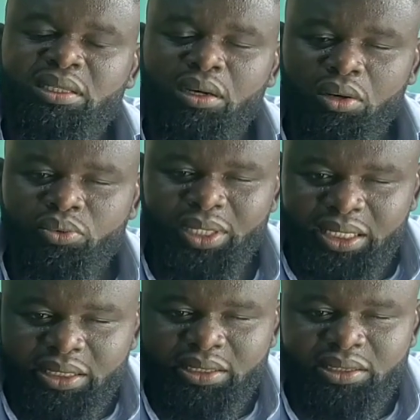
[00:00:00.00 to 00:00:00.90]
Oh,
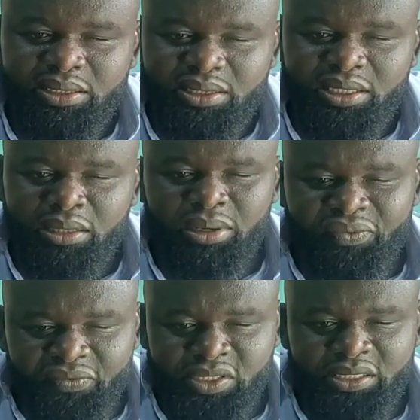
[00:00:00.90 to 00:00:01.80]
really? Number
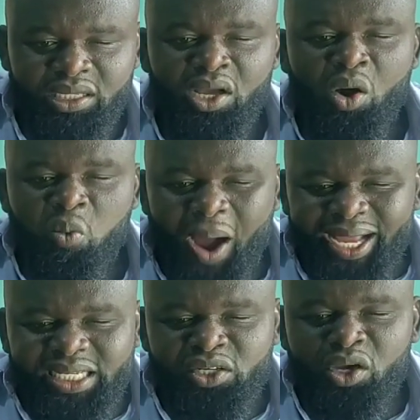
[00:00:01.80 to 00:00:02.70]
15,
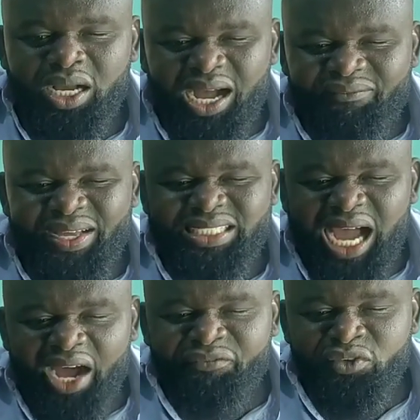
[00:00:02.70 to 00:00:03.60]
why did your government
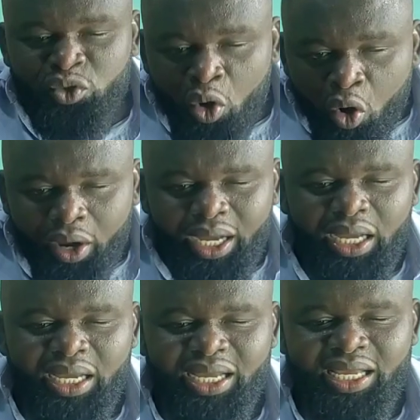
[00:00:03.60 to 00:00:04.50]
have
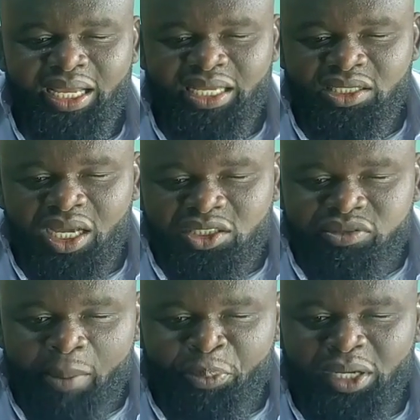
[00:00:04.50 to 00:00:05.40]
no
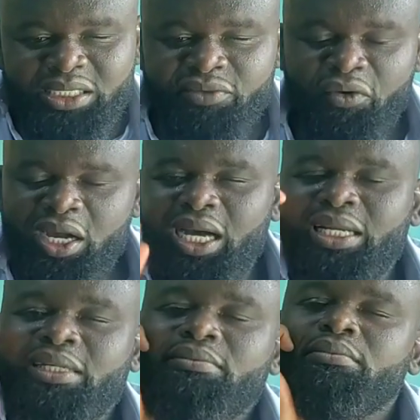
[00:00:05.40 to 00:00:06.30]
industrial policy for Ghana?